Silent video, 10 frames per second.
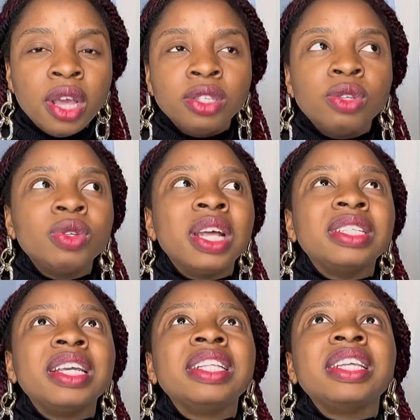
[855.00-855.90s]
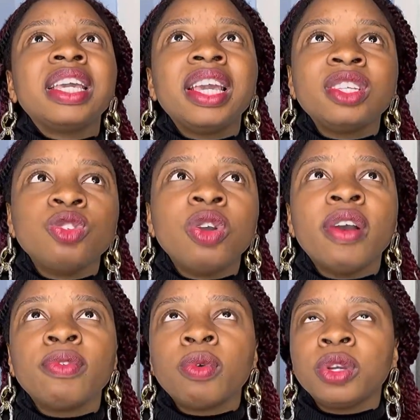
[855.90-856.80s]
so that in case you
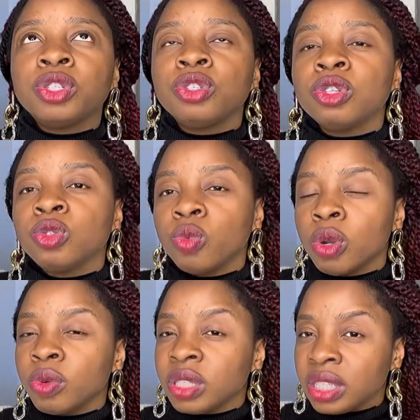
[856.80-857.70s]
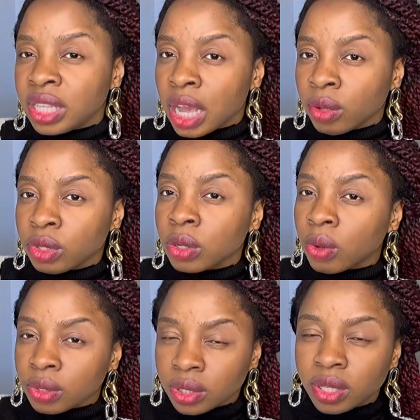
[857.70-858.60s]
have questions, worries, doubts or
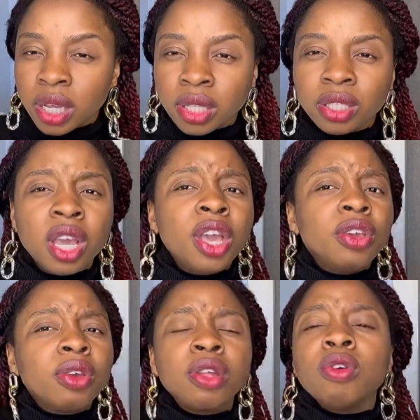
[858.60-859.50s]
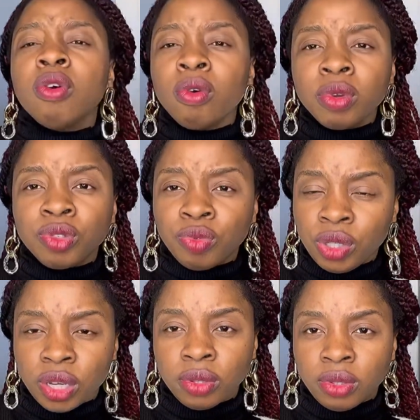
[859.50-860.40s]
concerns, you can always
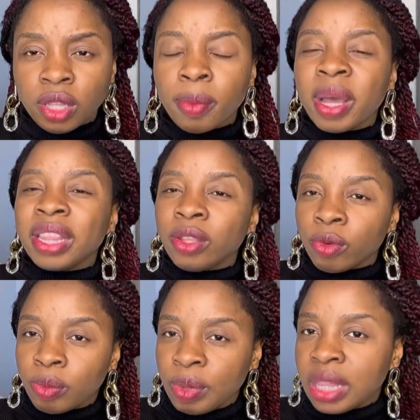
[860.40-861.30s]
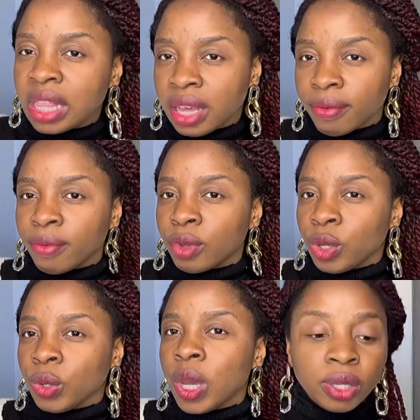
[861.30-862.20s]
reach out to them and they will be there for
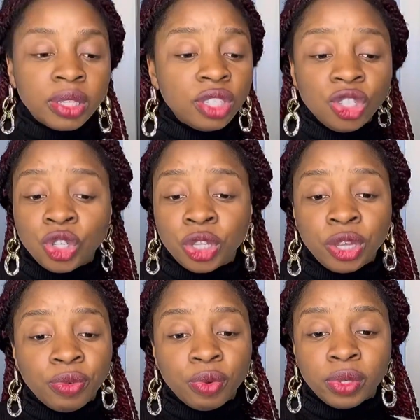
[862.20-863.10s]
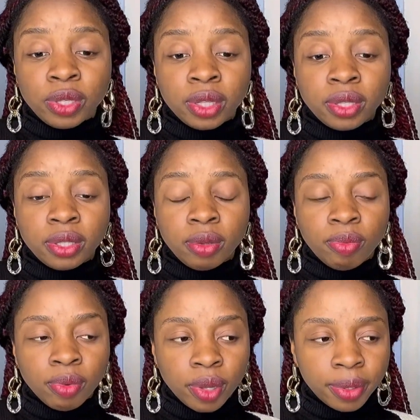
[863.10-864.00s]
you. Because this journey of Christianity,
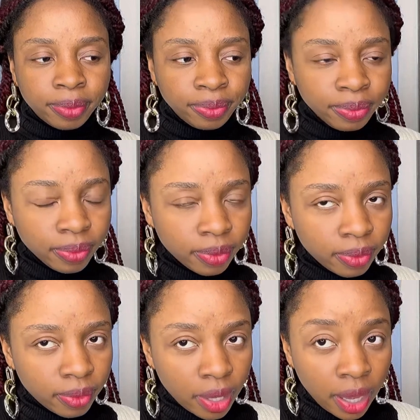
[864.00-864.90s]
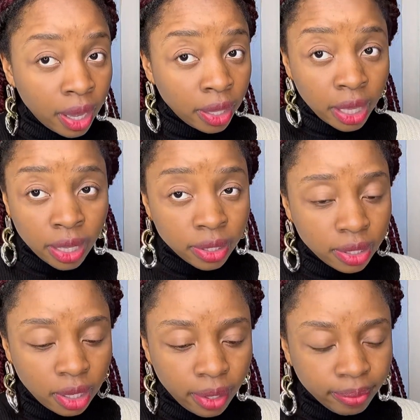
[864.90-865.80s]
bruh, ain't
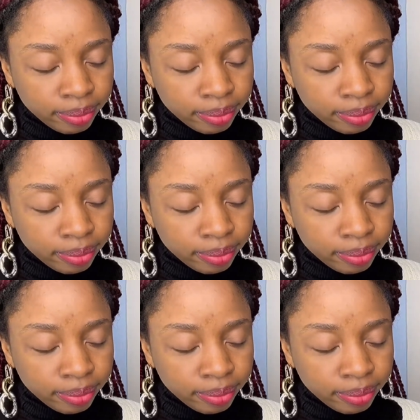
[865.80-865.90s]
easy.